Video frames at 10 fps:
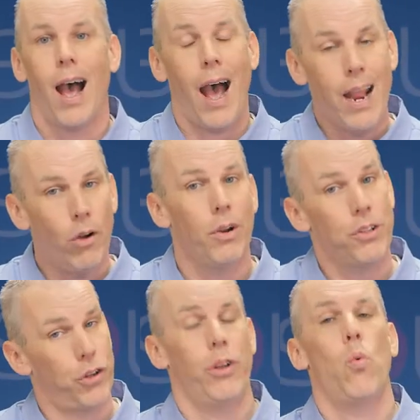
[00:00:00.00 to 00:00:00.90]
I don't
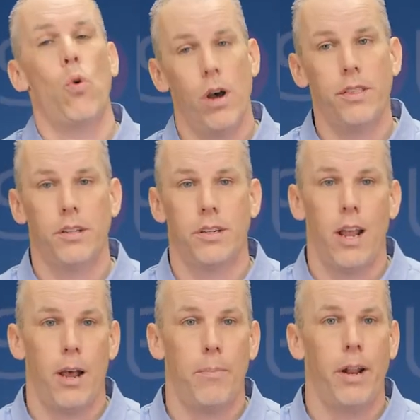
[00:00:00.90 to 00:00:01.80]
necessarily want this to
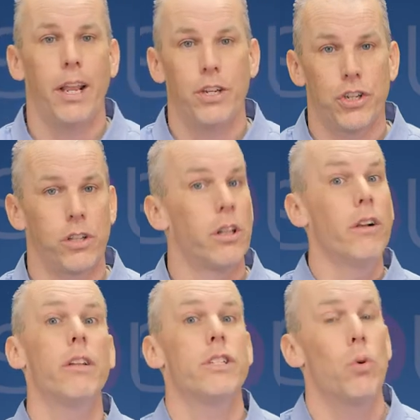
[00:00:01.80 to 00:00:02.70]
happen, I can just
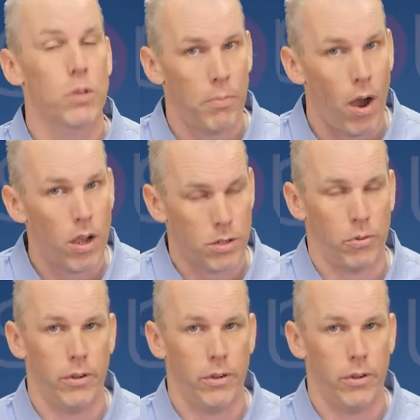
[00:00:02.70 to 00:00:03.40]
clearly see what's possible